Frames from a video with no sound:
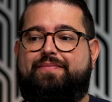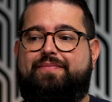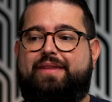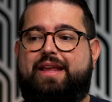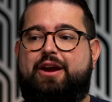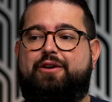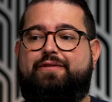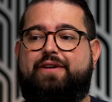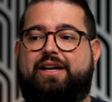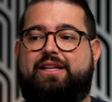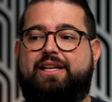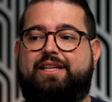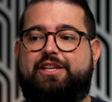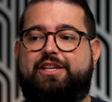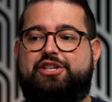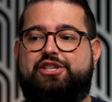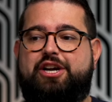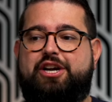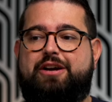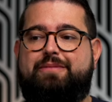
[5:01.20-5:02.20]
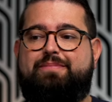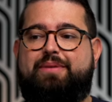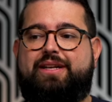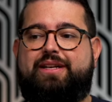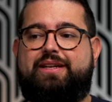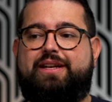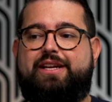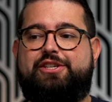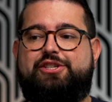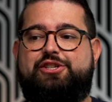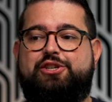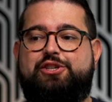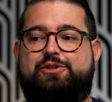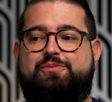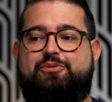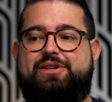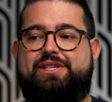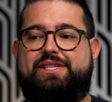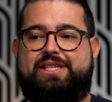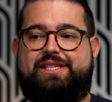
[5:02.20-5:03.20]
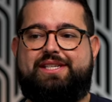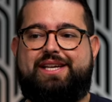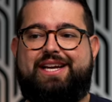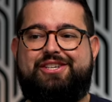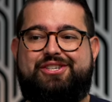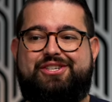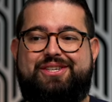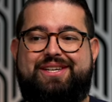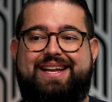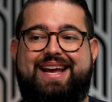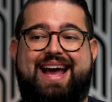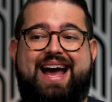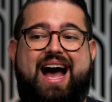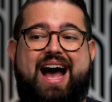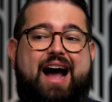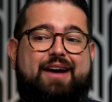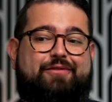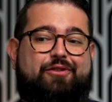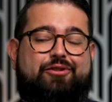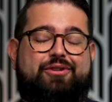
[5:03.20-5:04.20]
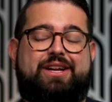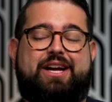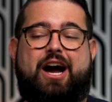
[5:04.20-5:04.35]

Here, if I click the share button and choose presentation, I've already